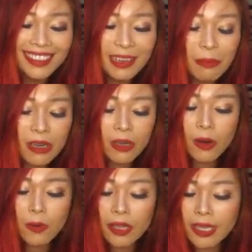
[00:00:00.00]
I'm gonna
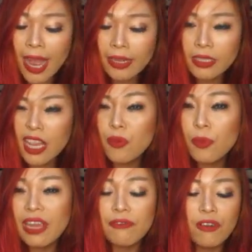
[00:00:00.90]
go relax
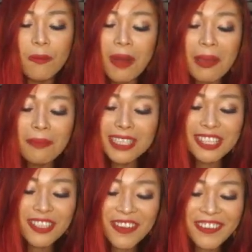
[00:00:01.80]
and wait for my
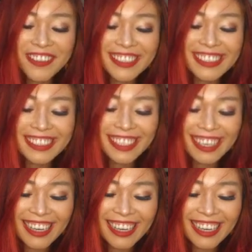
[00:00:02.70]
masseuse.